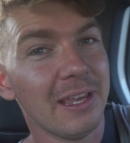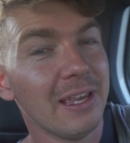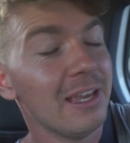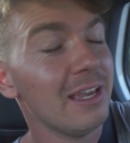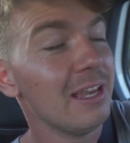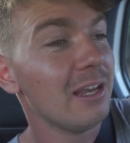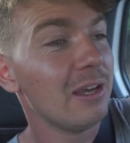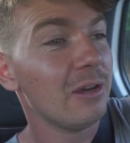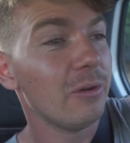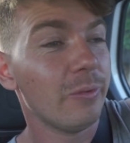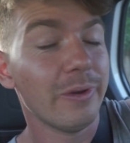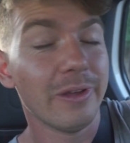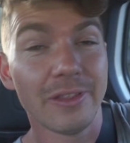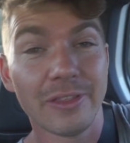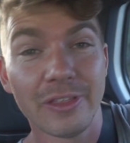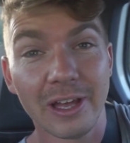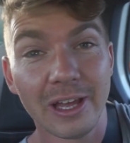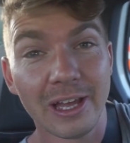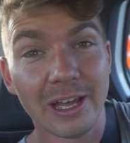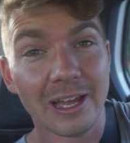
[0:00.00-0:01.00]

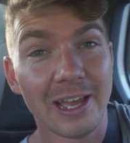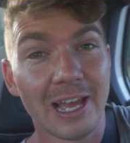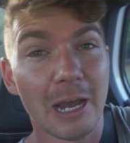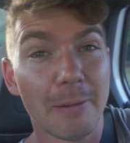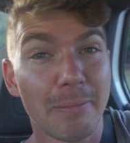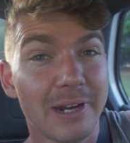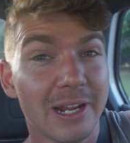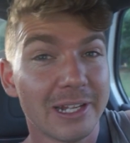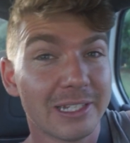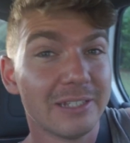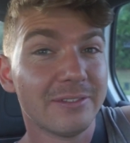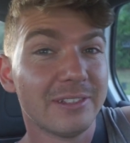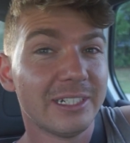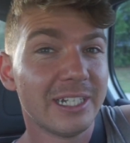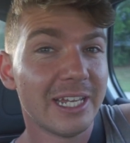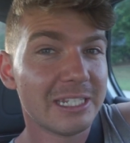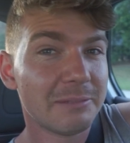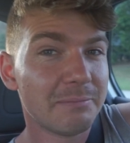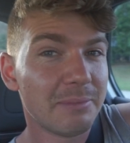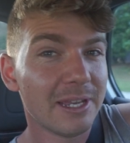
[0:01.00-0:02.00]
with uh, how productive
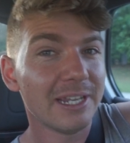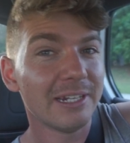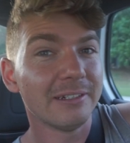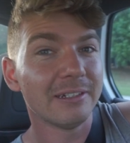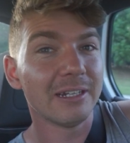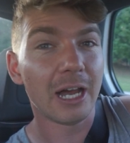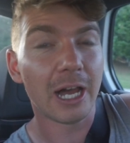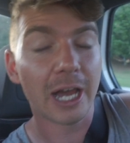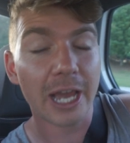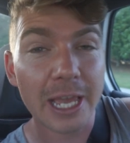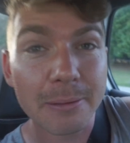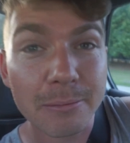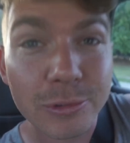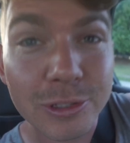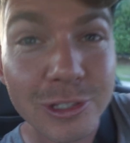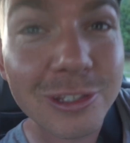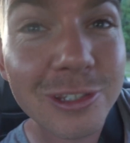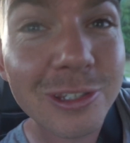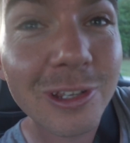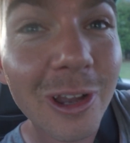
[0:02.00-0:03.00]
today's been. I am
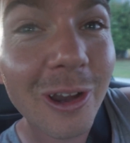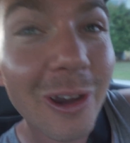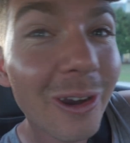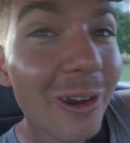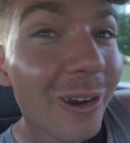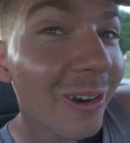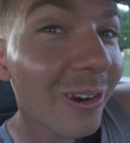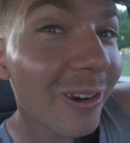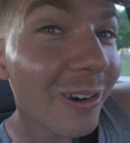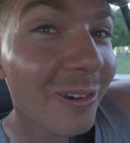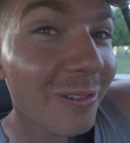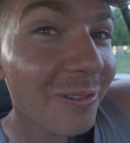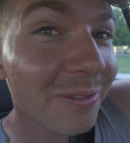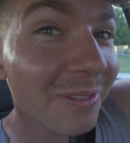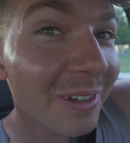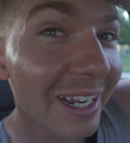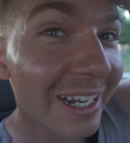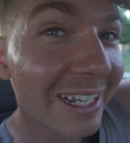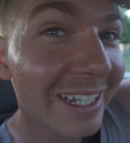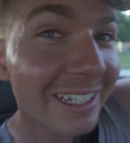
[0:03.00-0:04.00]
so
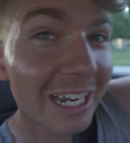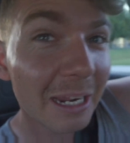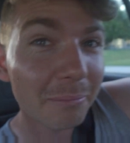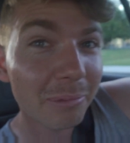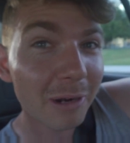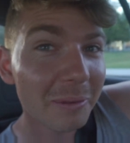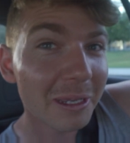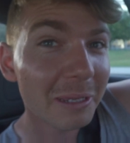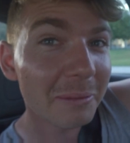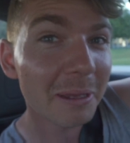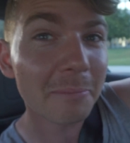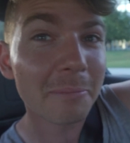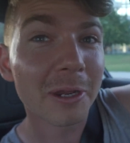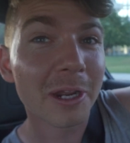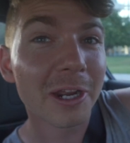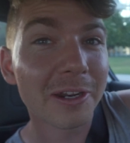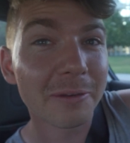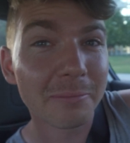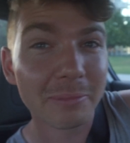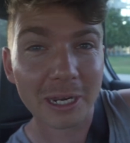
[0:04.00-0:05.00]
fucking, I'm probably a bit
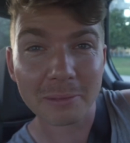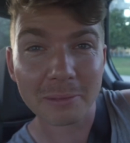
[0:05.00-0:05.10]
burnt, but